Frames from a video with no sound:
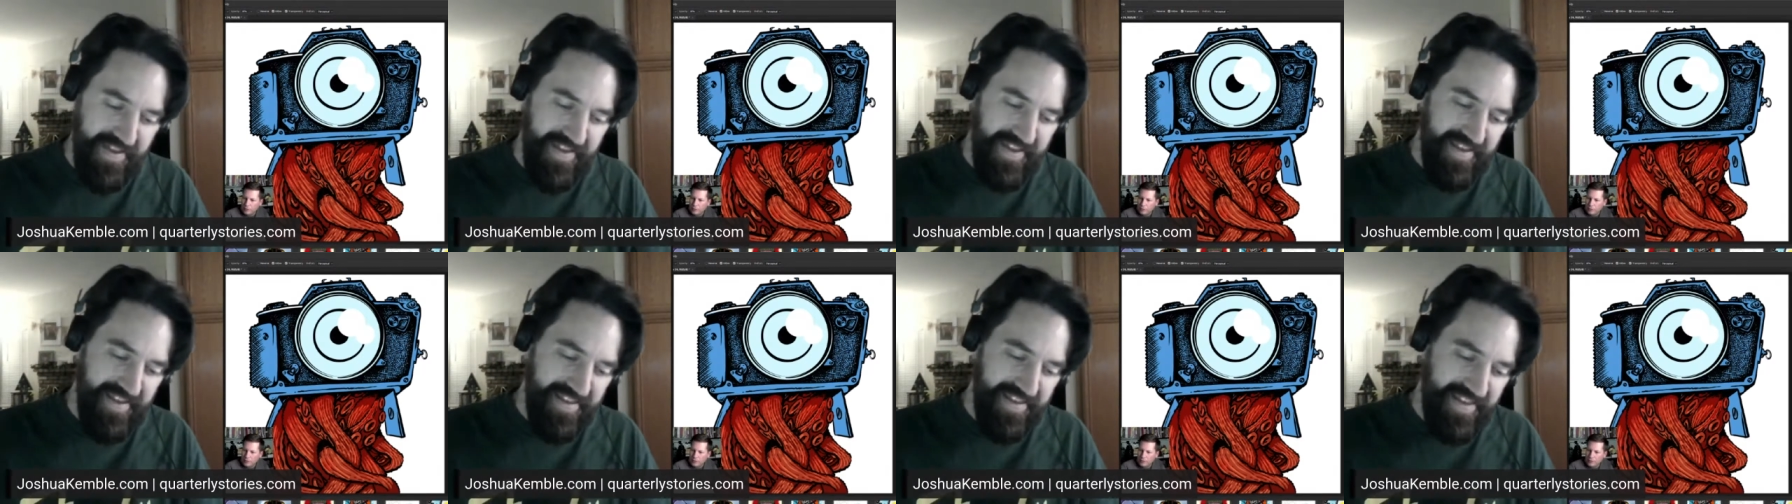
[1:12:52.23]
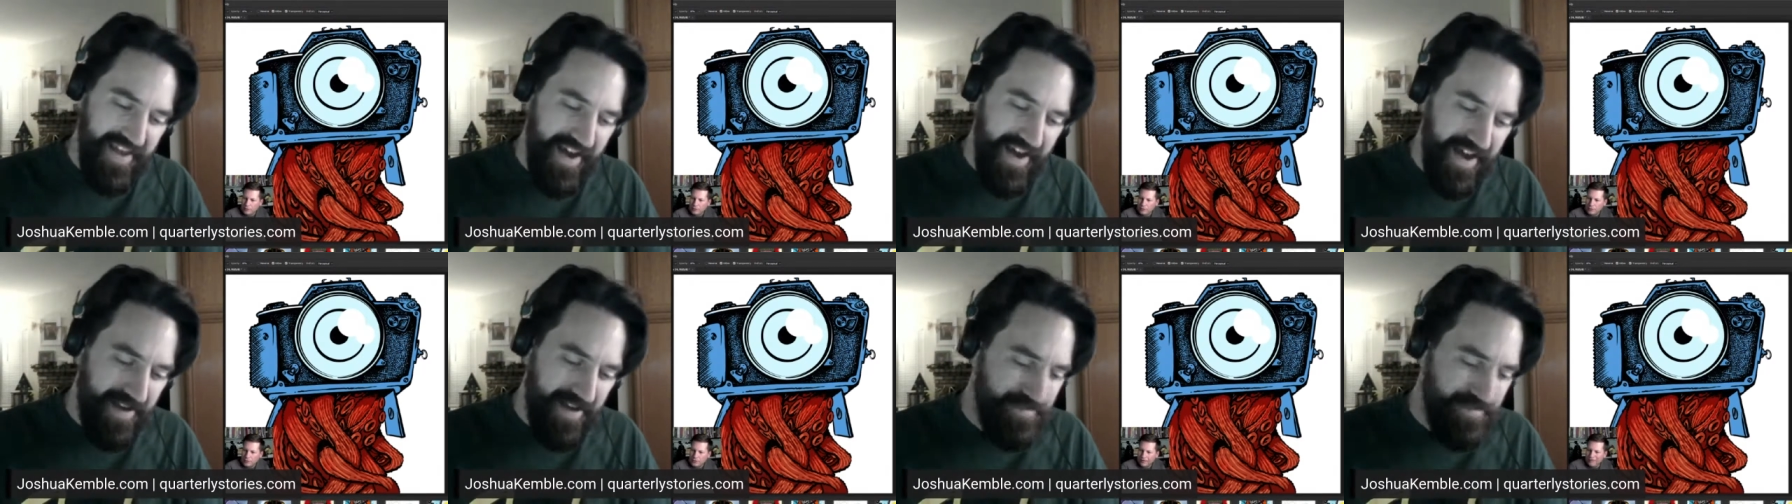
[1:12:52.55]

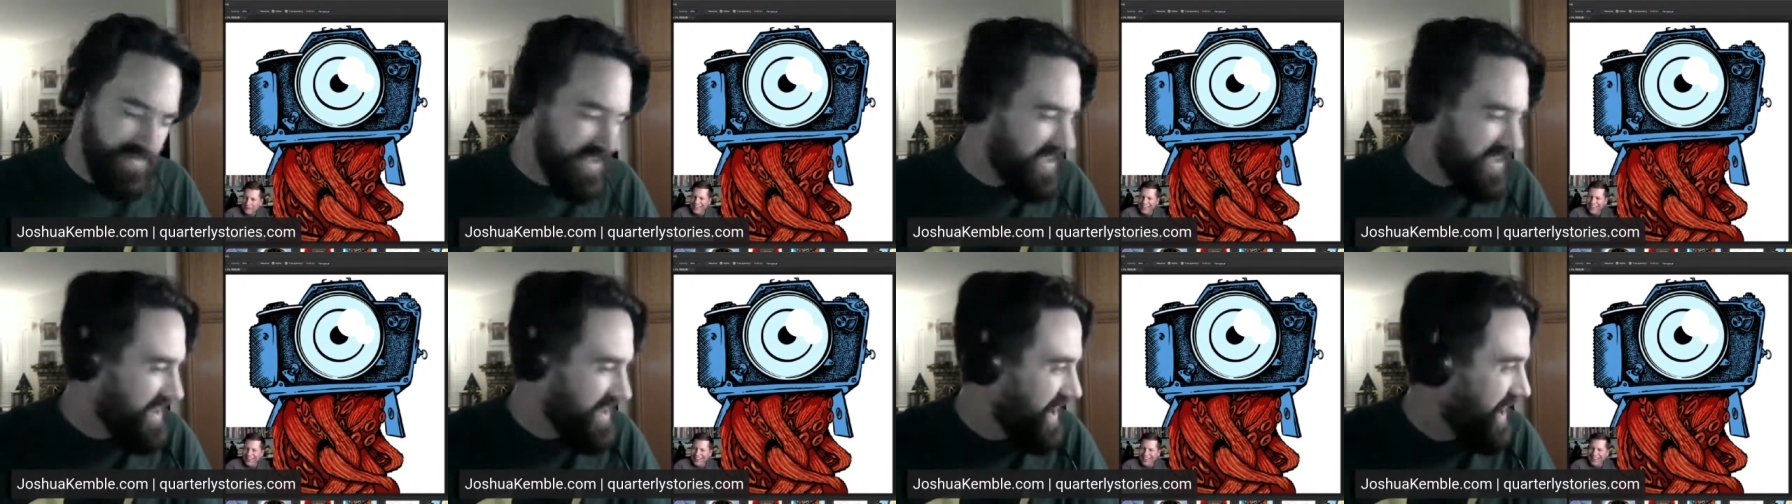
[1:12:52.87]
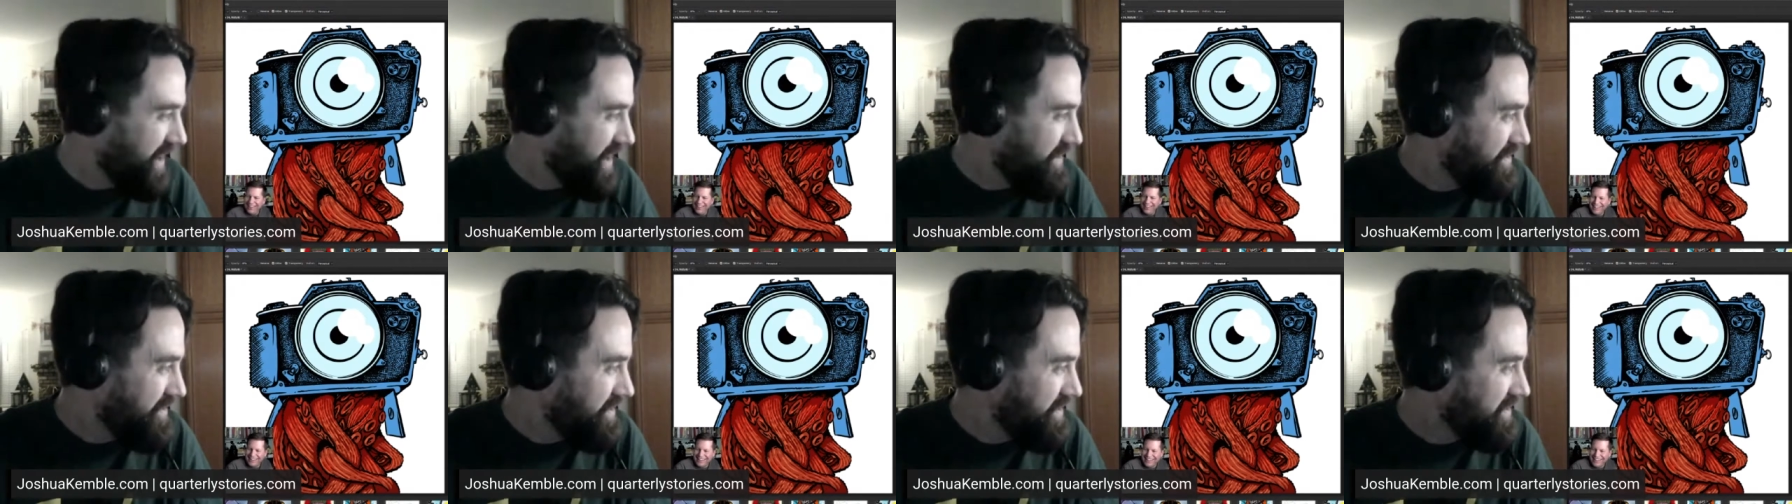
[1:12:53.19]
Yeah, I'm like, I
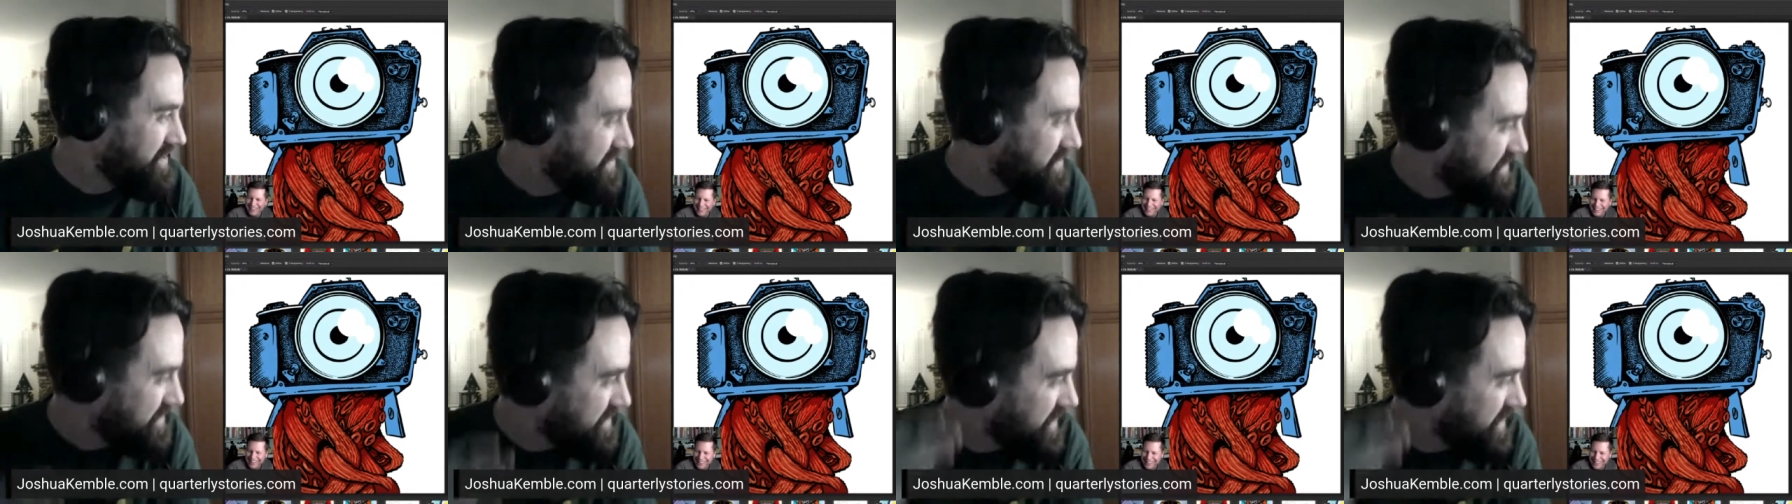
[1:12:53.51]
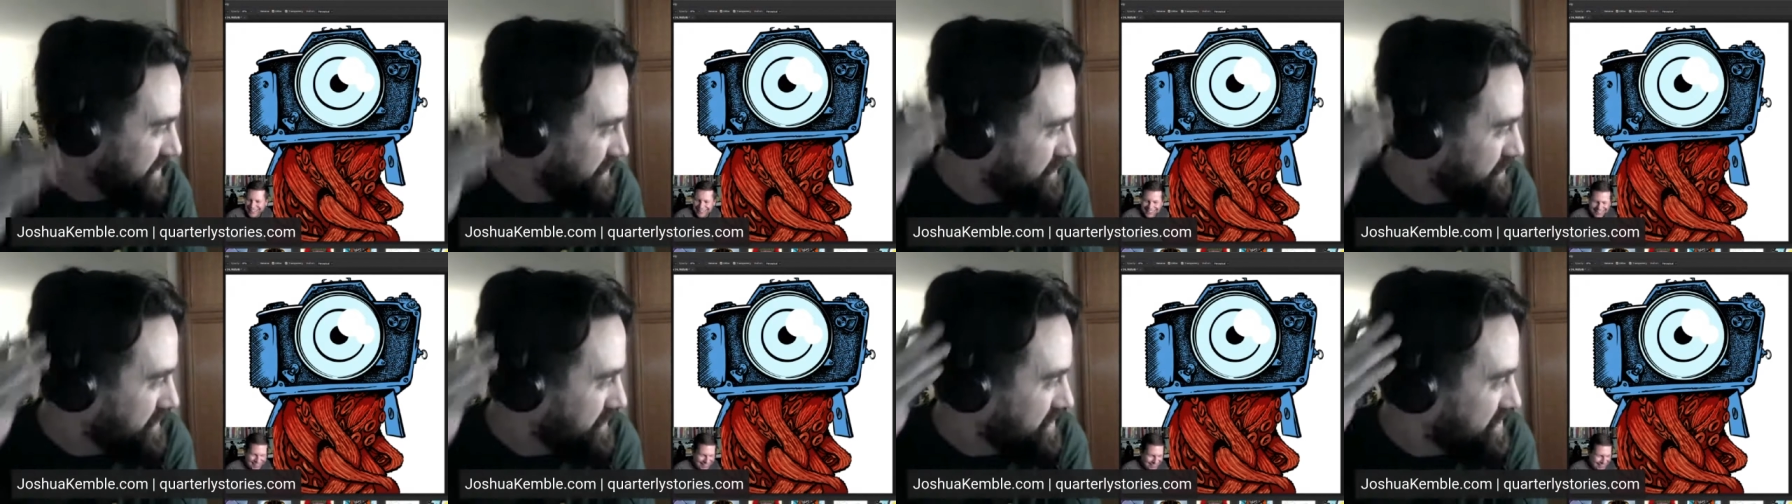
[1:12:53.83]
already
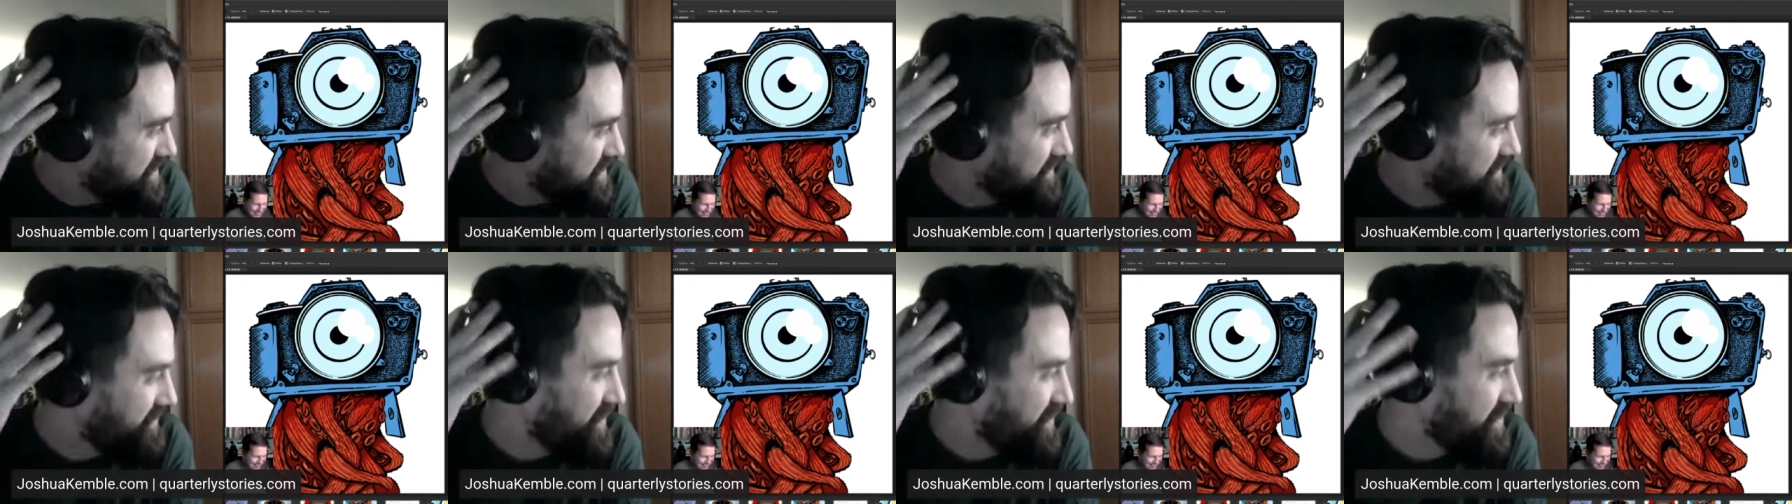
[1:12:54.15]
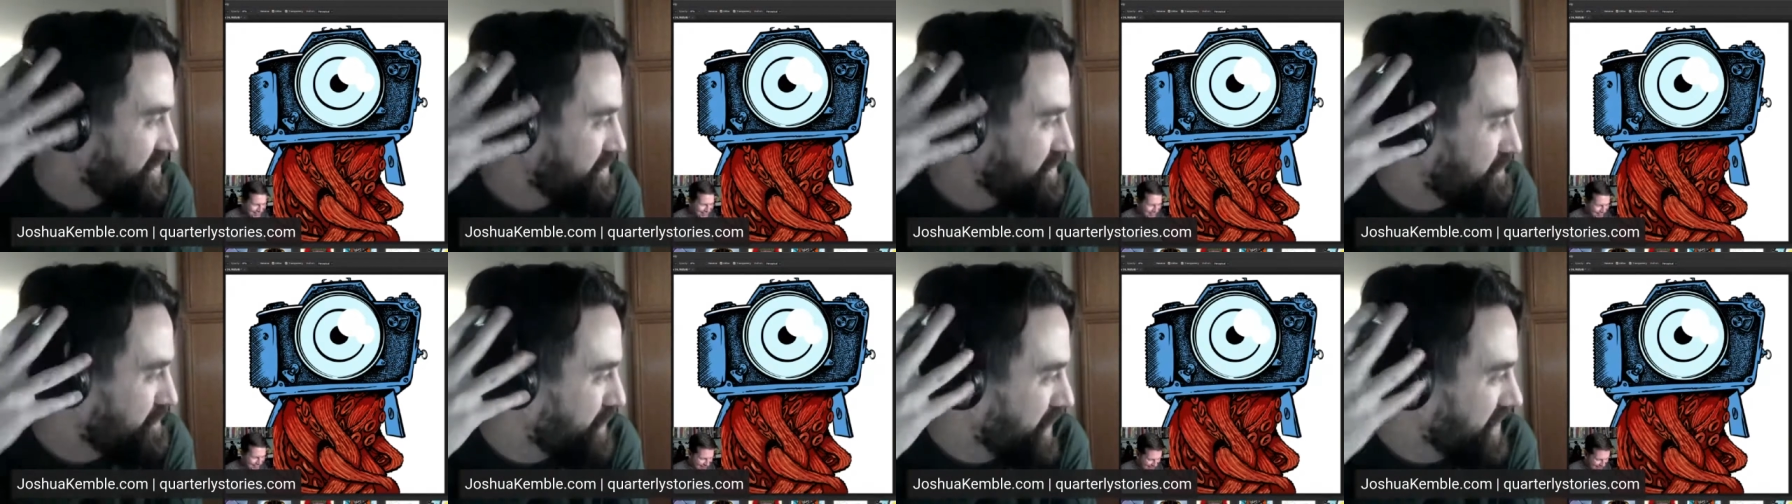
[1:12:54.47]
deal with severe
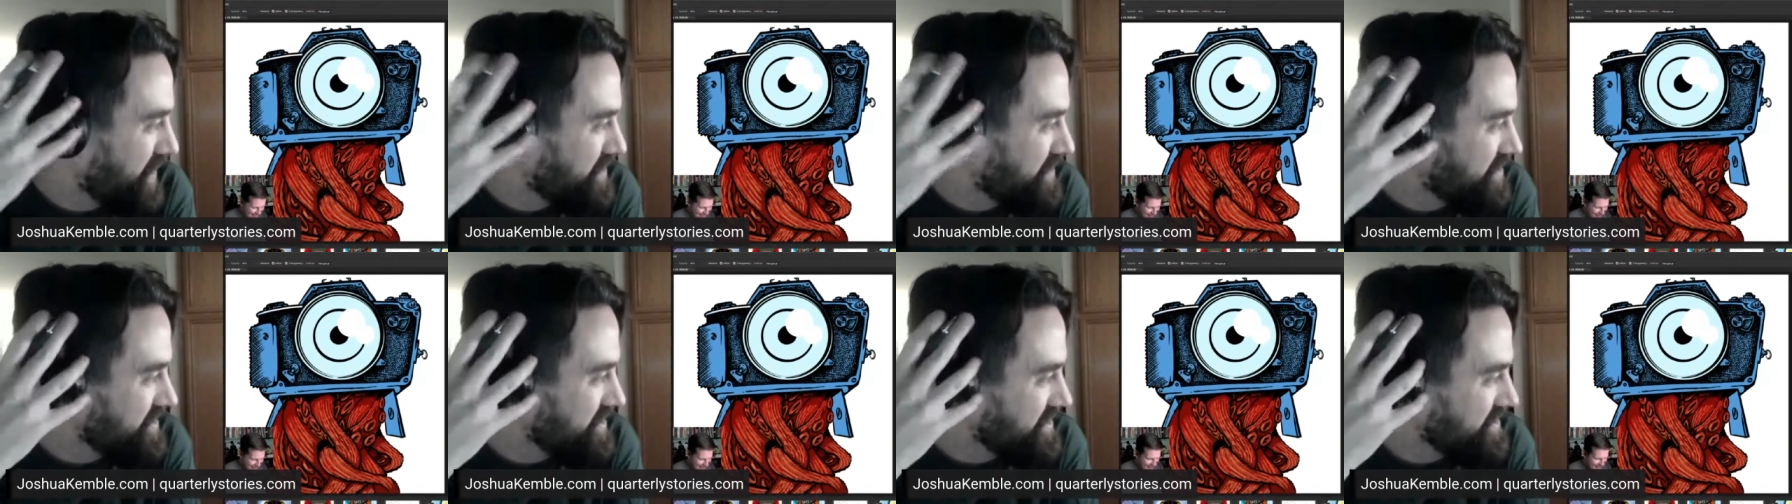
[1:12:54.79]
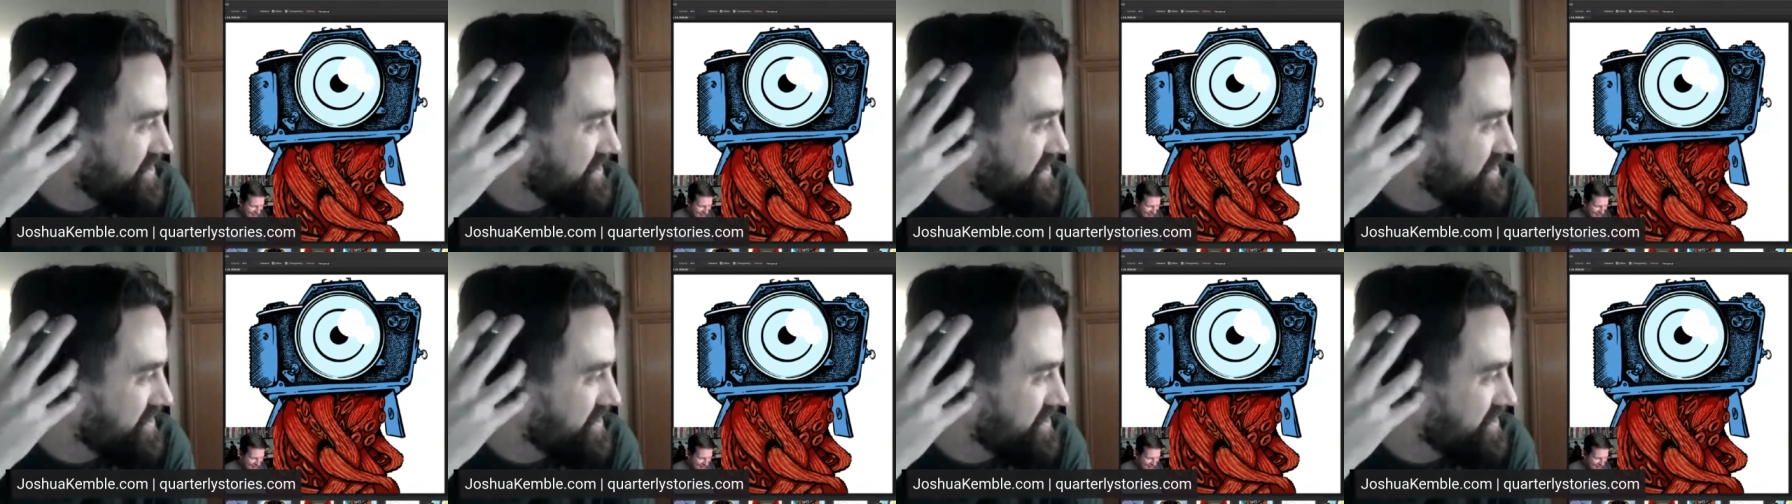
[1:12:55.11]
depression,